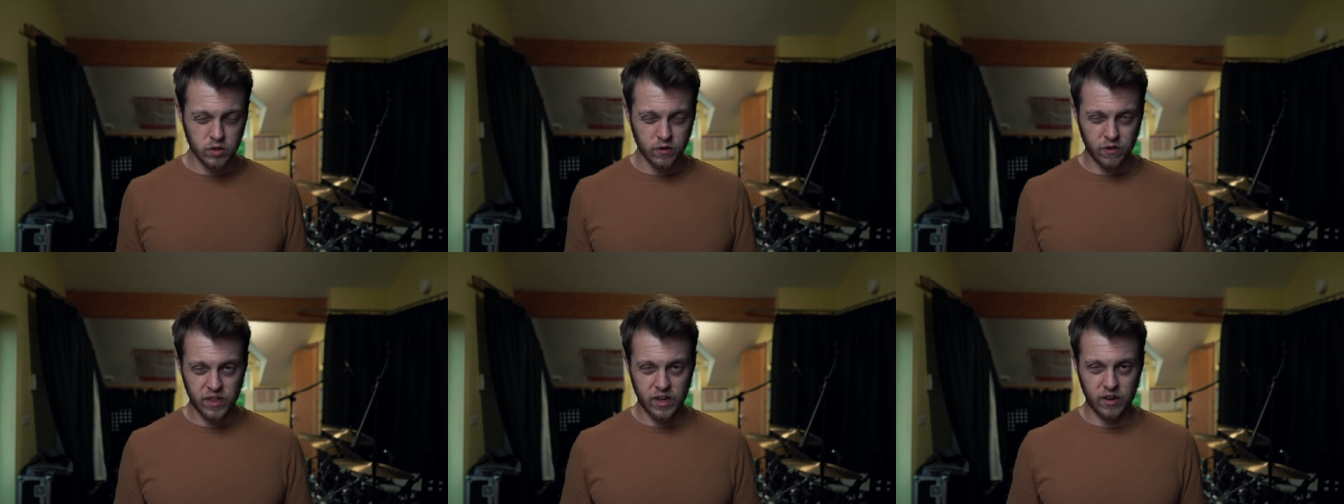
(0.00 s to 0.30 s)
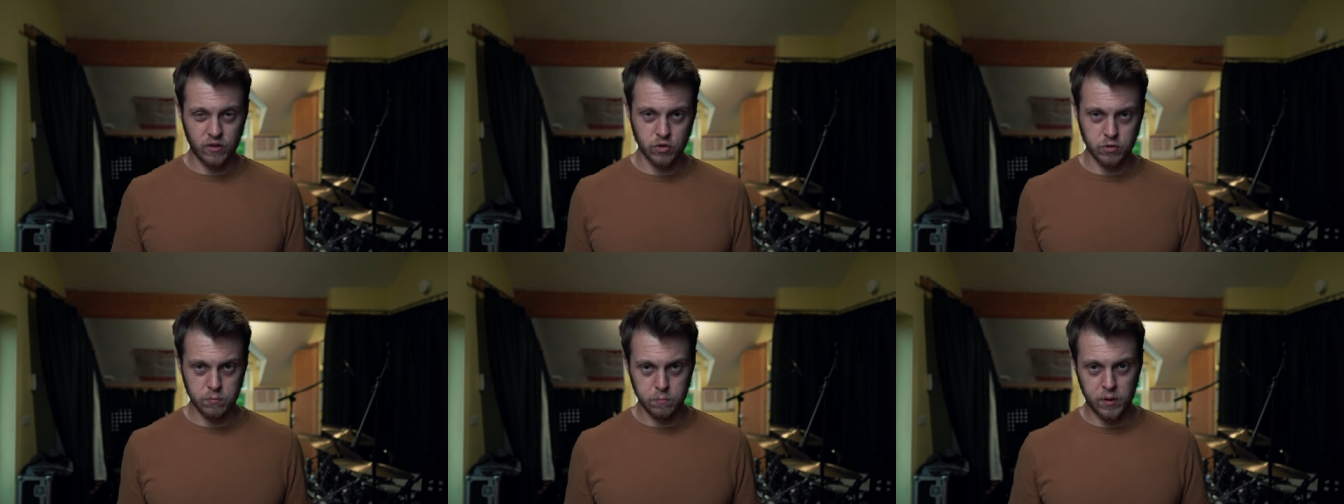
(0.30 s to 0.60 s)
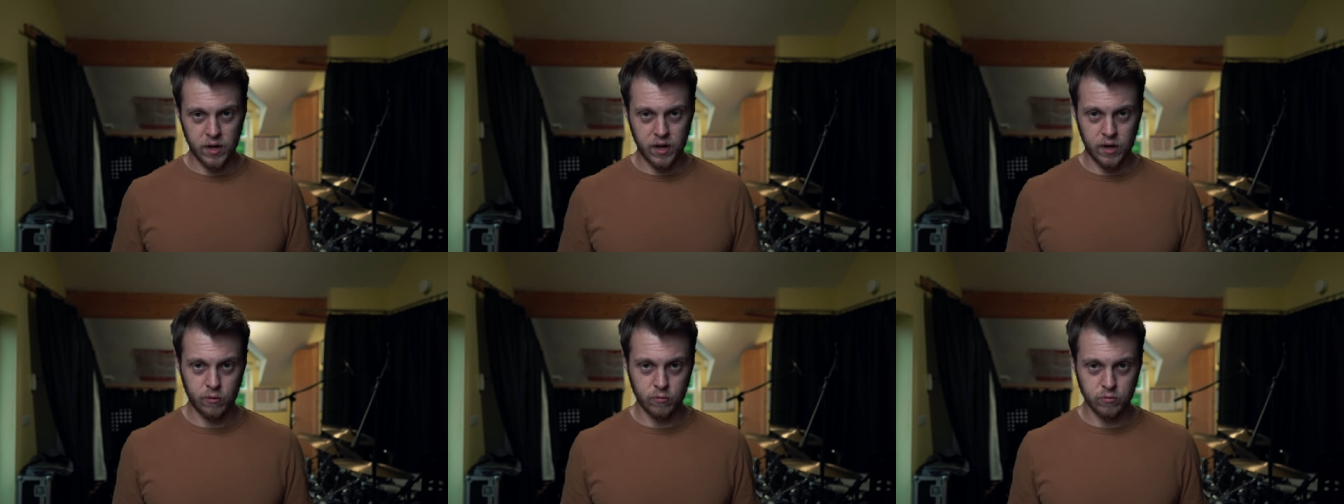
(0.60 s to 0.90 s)
a thousand
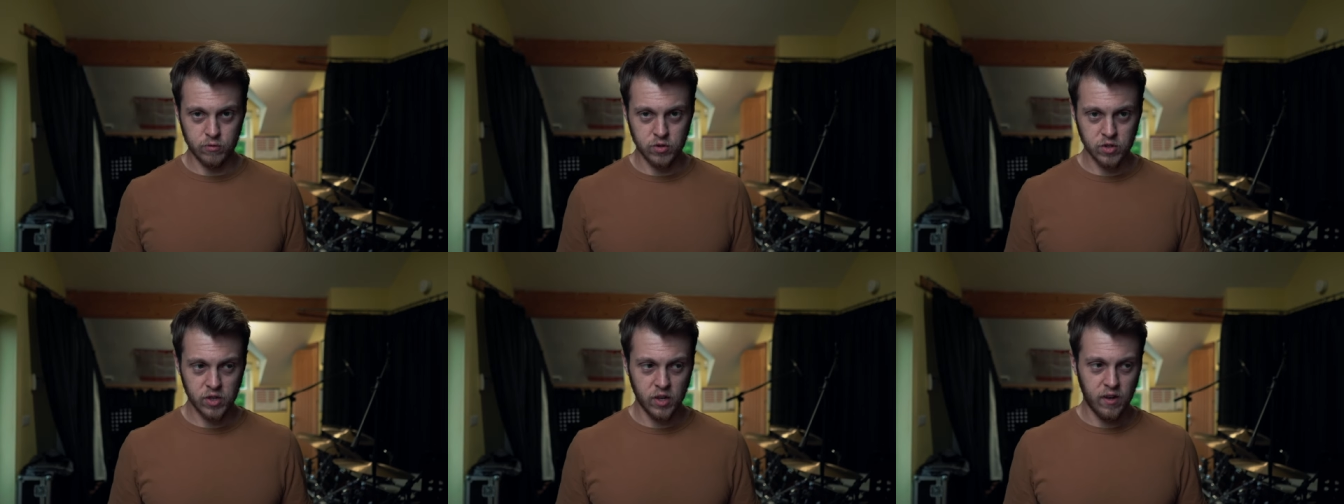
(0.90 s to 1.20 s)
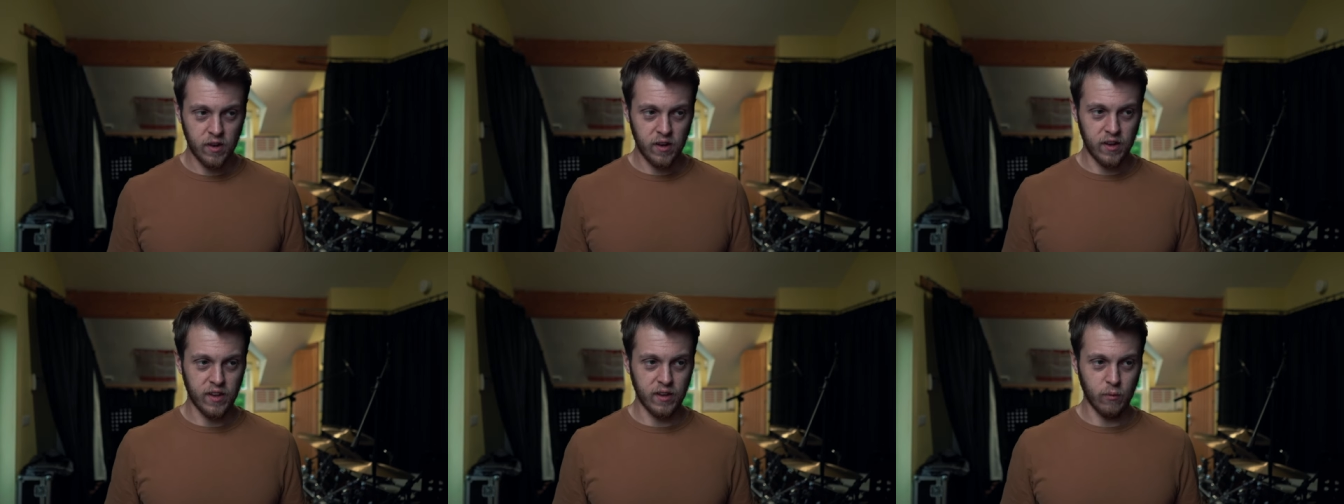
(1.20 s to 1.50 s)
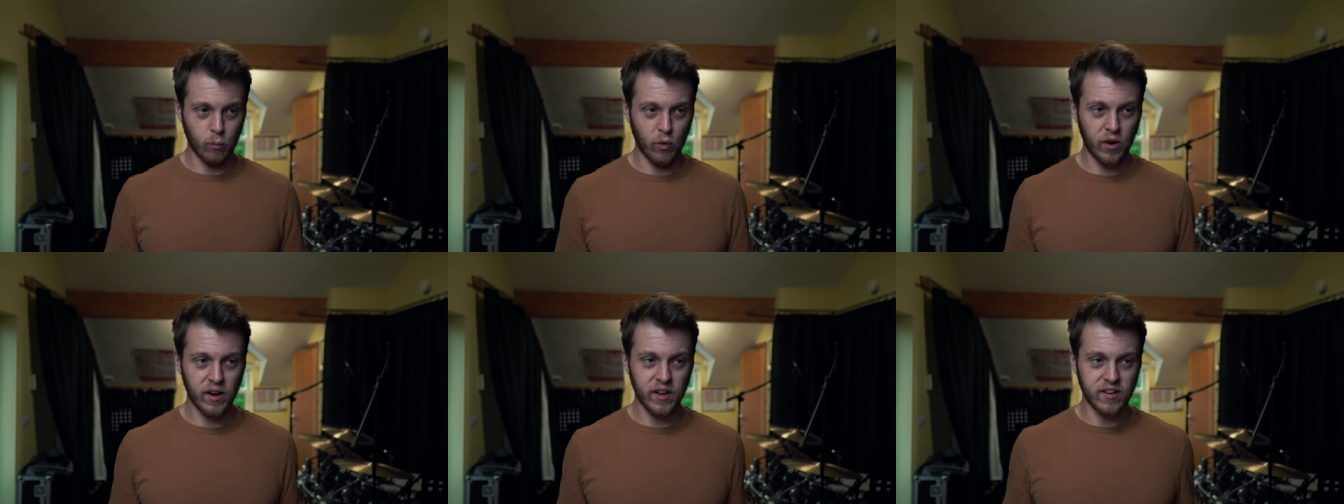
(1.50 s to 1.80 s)
pounds. And
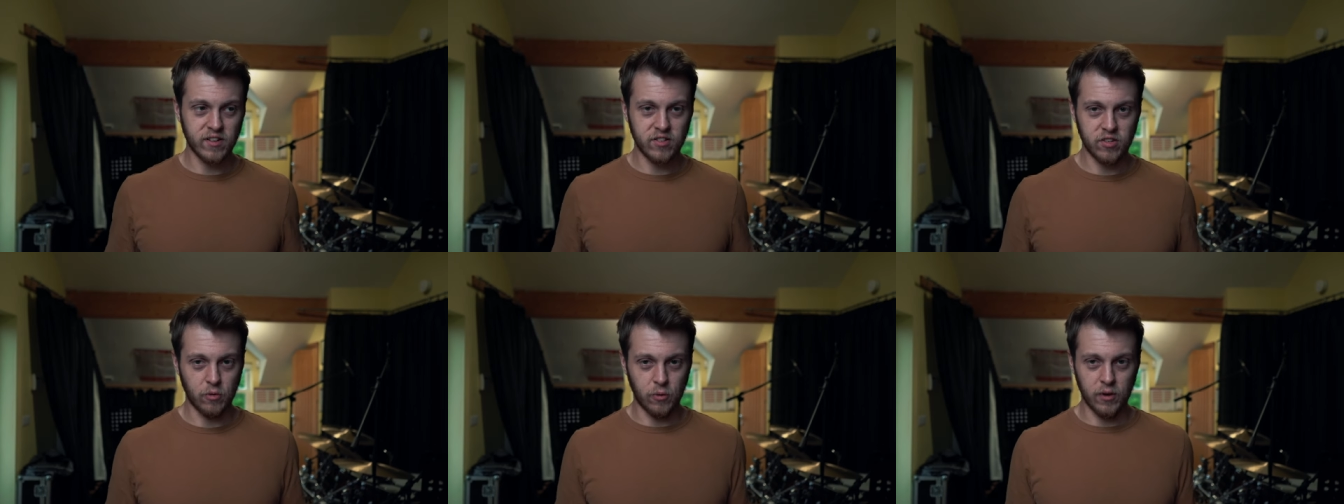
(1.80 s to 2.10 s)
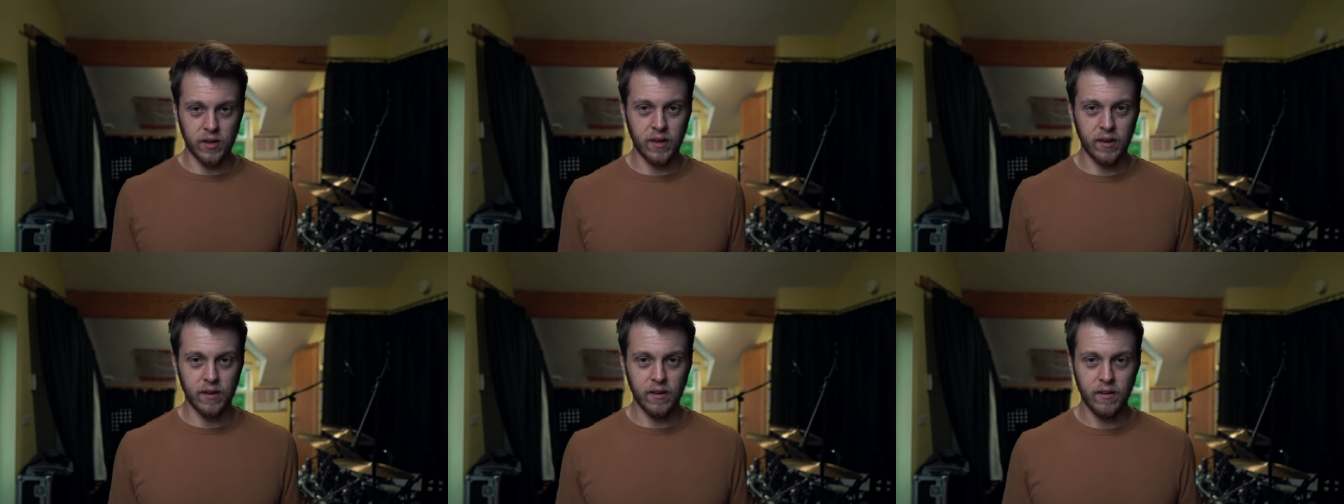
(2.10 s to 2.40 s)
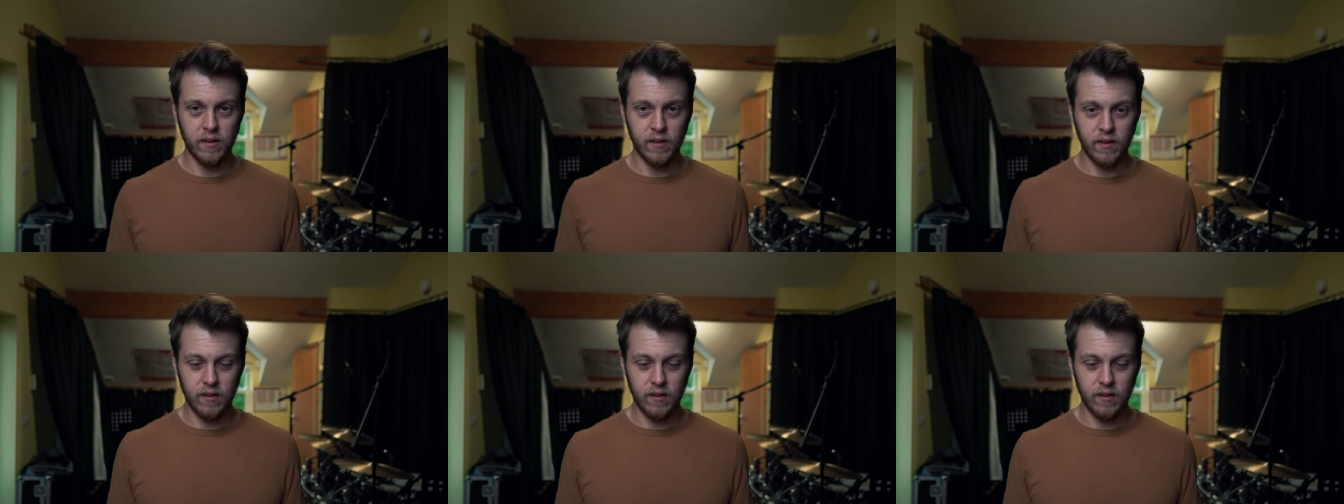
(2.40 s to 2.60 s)
then when I do it,